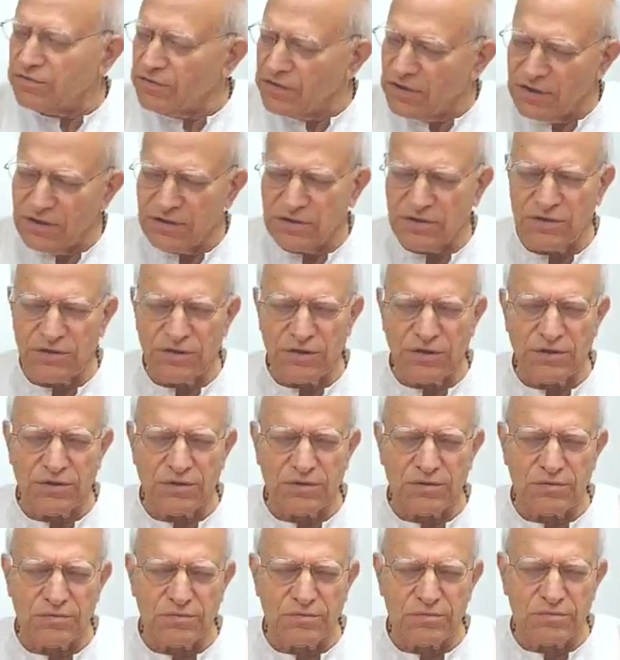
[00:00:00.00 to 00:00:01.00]
finish it,
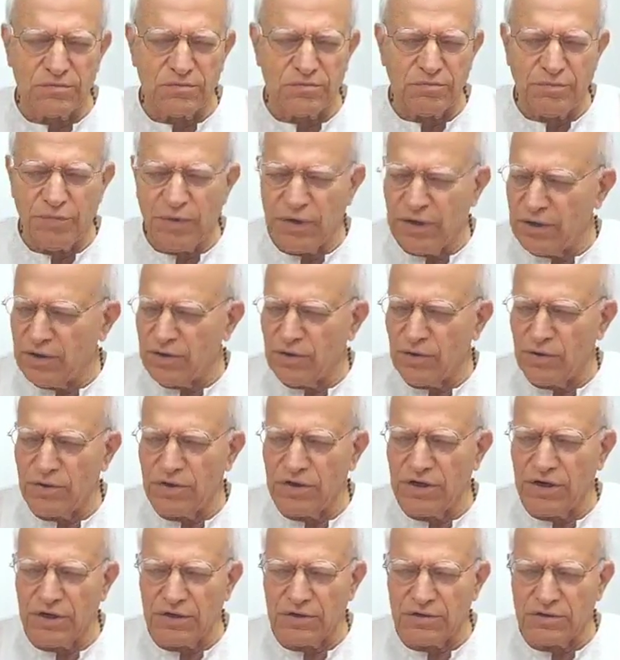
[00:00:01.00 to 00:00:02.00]
pay your
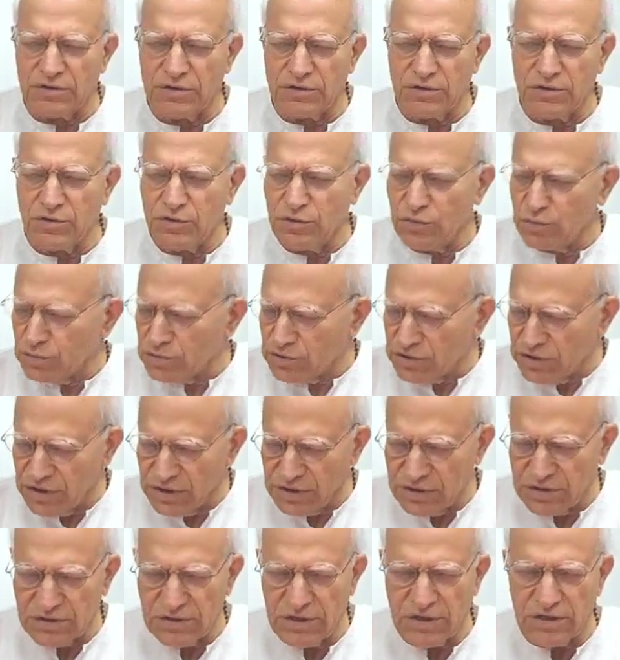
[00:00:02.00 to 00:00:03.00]
debts, do
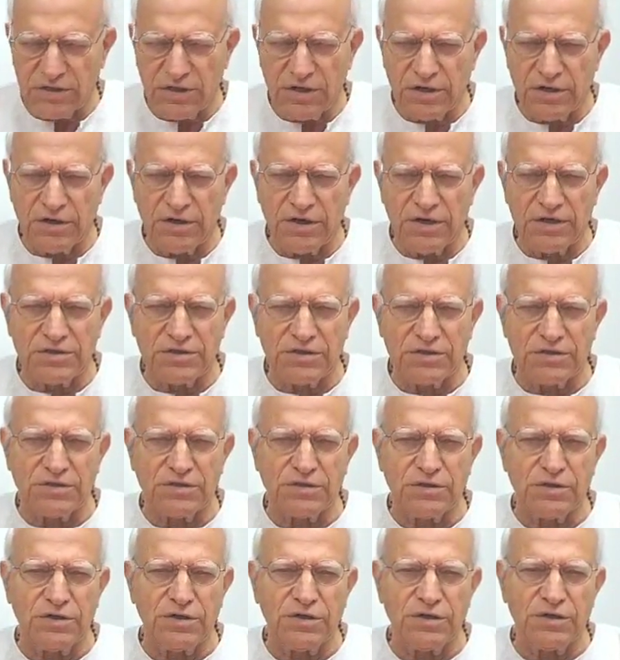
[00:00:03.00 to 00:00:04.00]
things that are
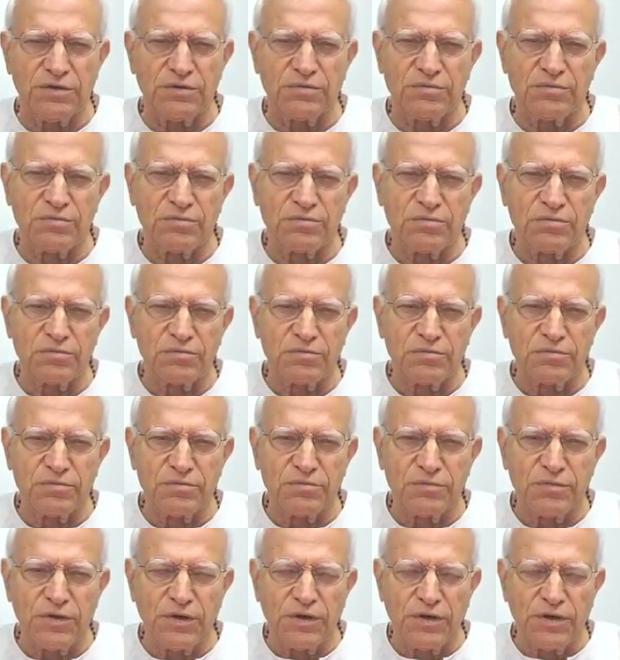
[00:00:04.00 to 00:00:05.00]
necessary.
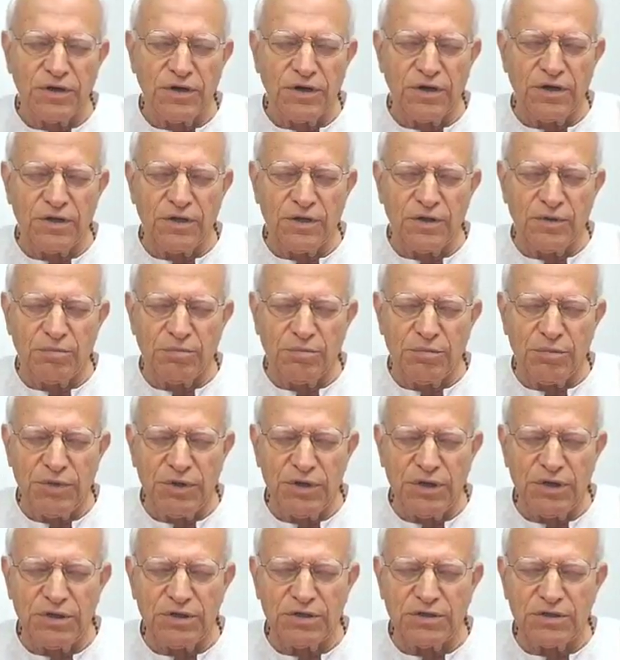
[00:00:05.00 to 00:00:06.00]
In the
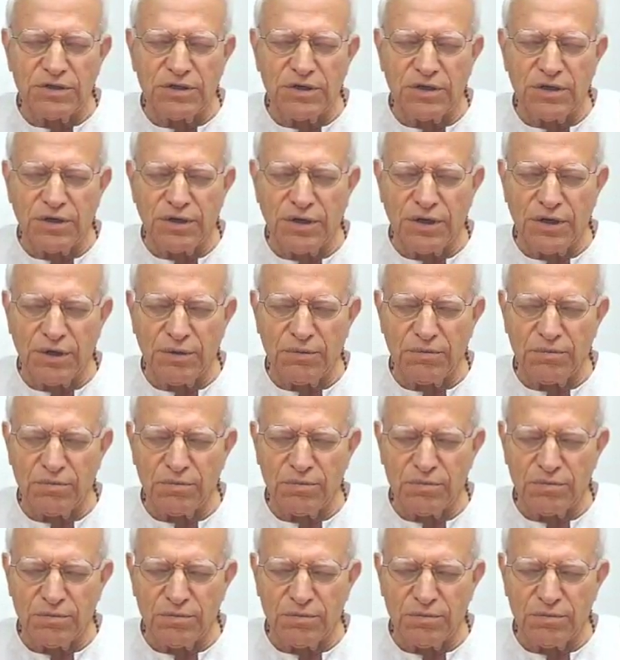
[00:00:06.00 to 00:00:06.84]
meantime,